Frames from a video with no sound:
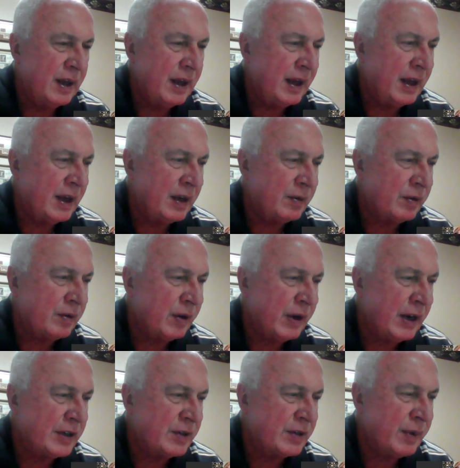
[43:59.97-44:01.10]
and
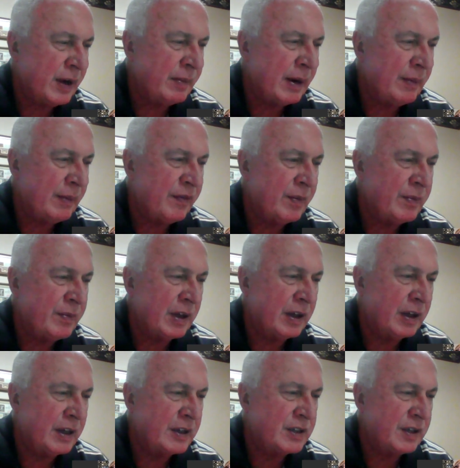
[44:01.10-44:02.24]
create your mind map from the
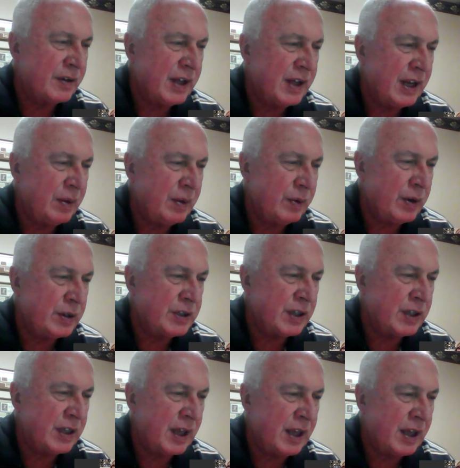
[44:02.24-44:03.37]
list of keywords
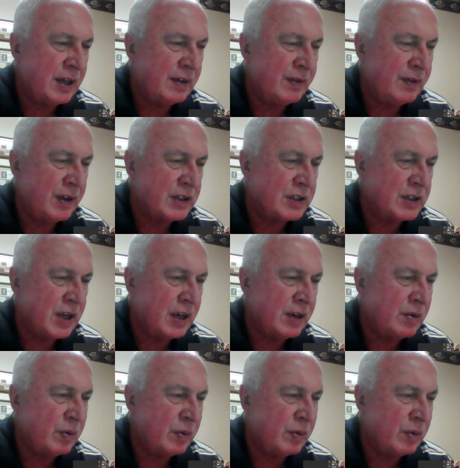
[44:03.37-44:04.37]
at the end of the assigned